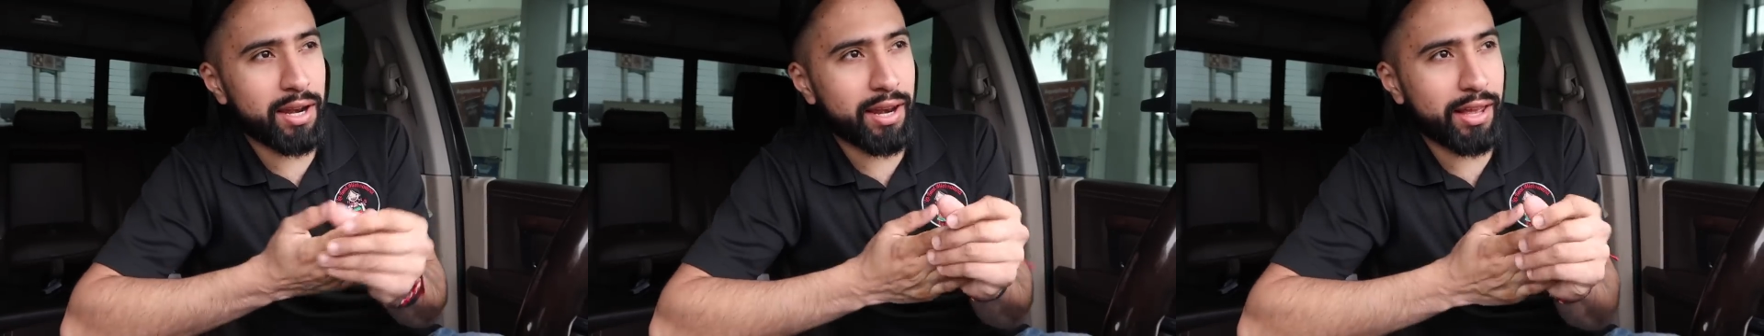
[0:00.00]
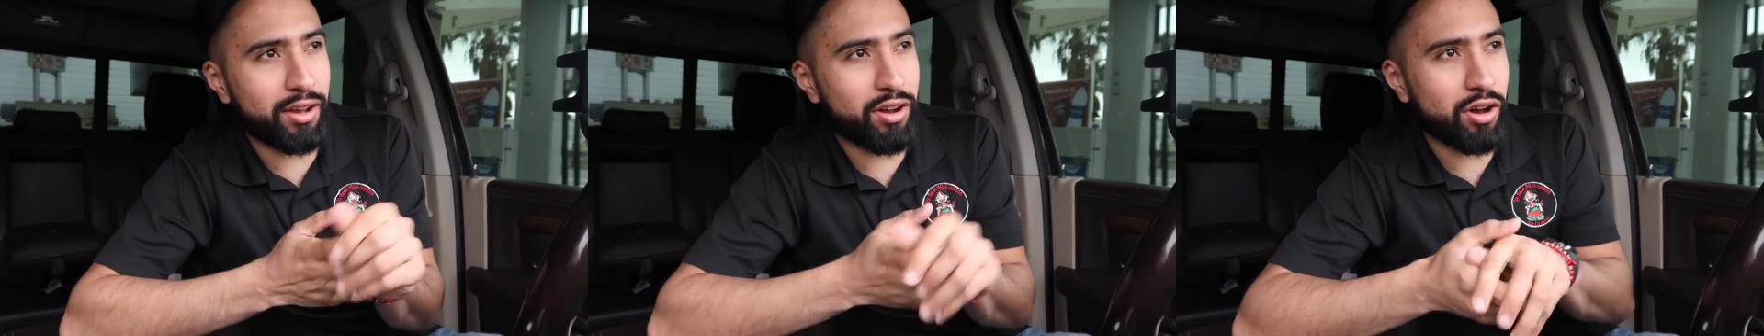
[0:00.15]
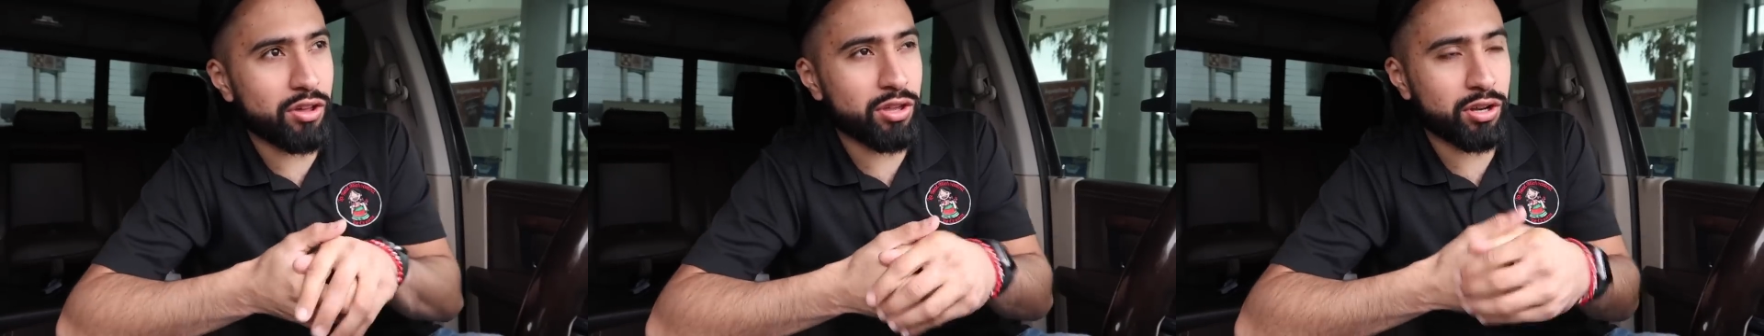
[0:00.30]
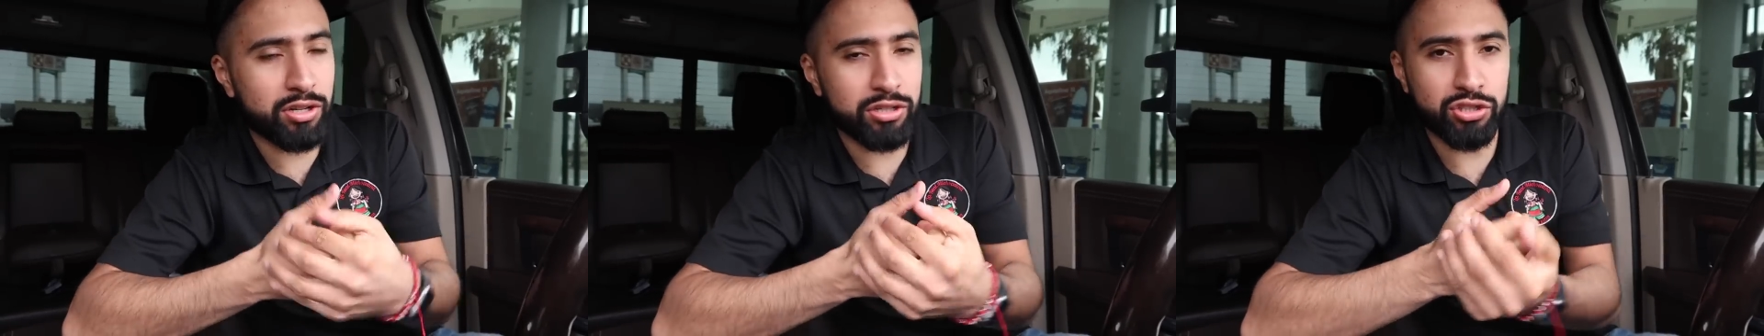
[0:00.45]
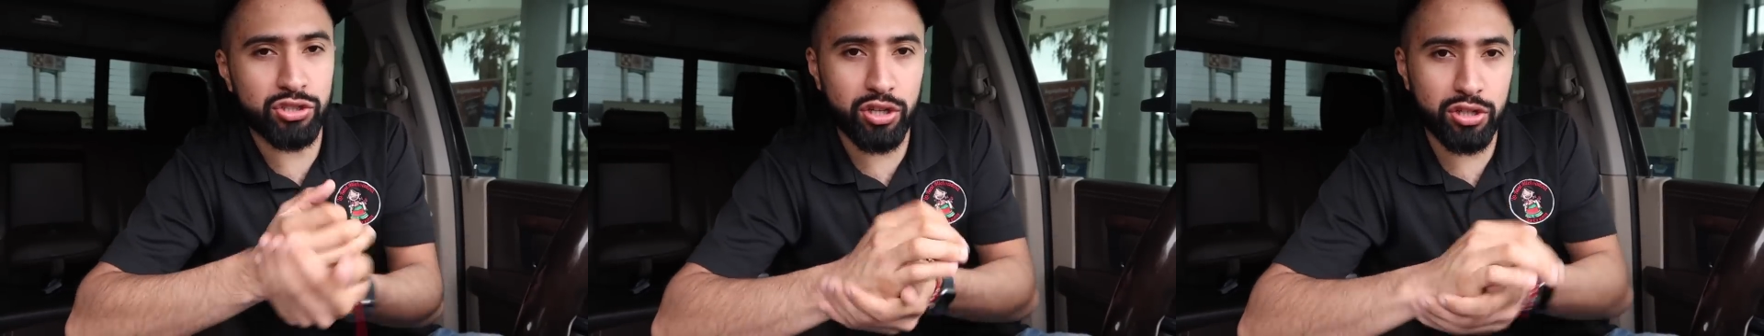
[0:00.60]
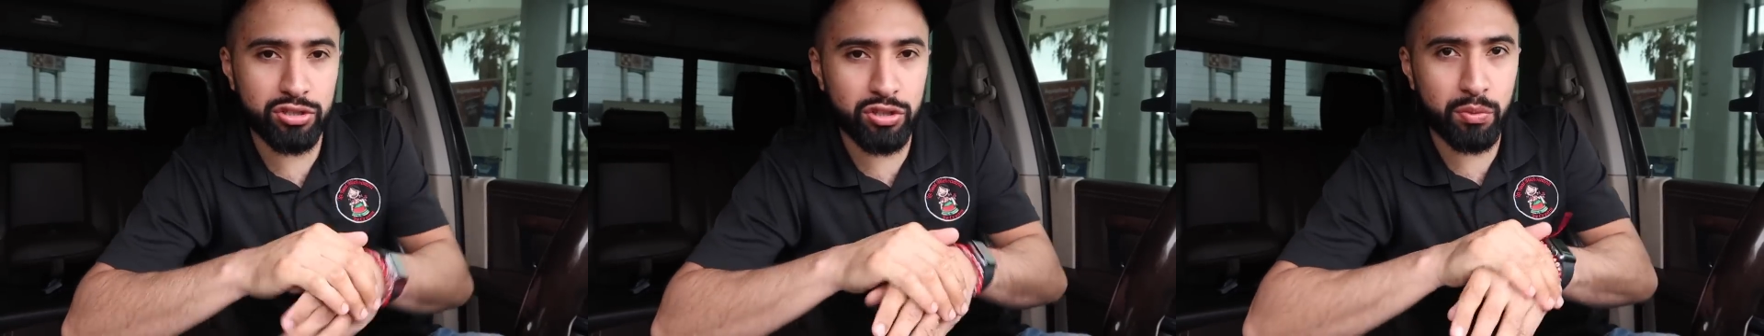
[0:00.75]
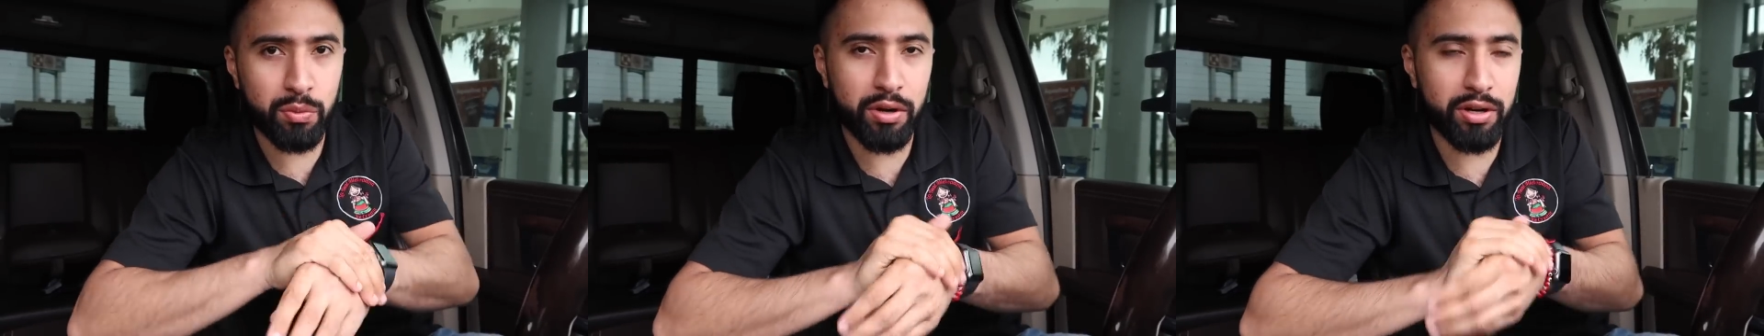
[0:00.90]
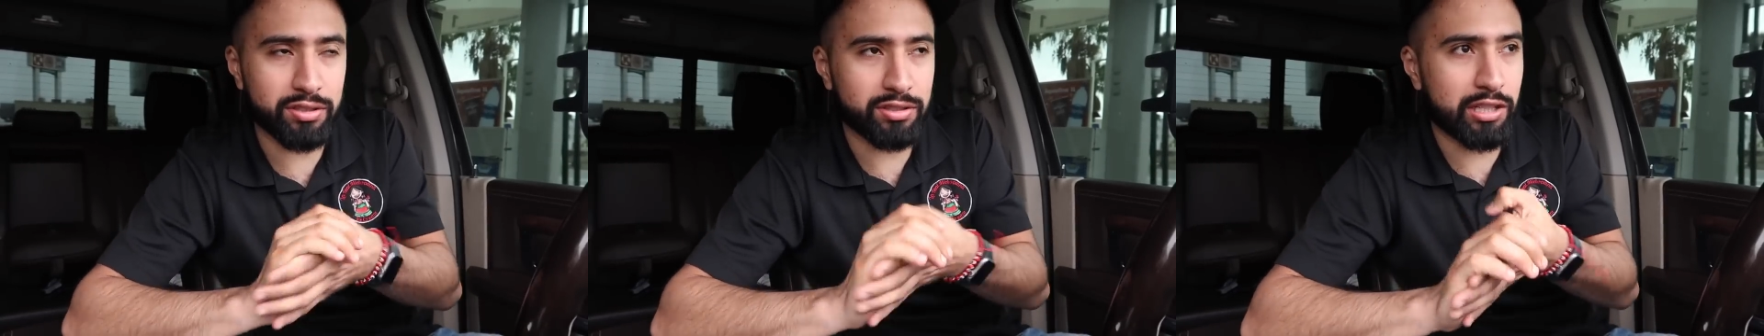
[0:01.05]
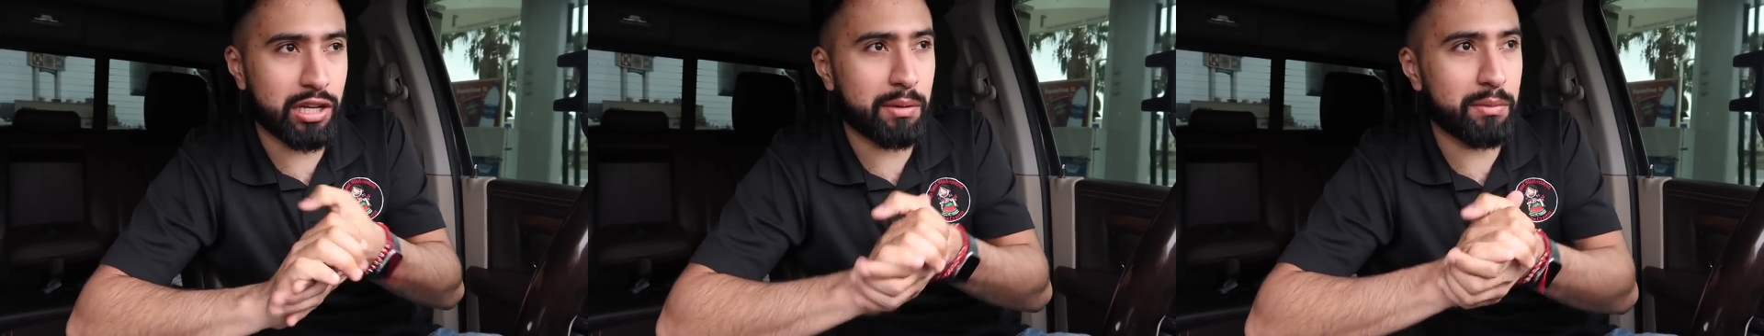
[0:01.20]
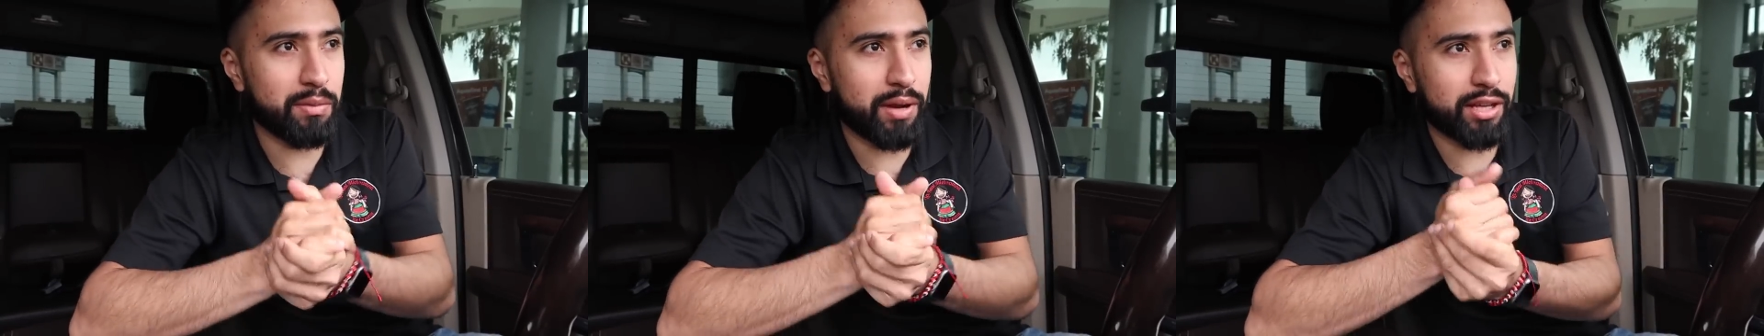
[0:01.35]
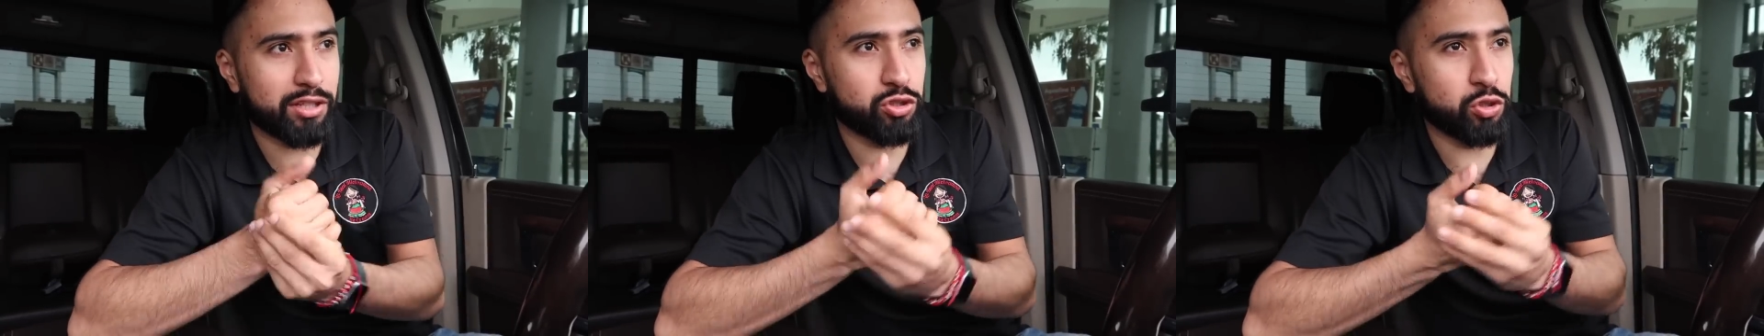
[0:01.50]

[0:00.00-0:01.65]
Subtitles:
like all the construction workers come like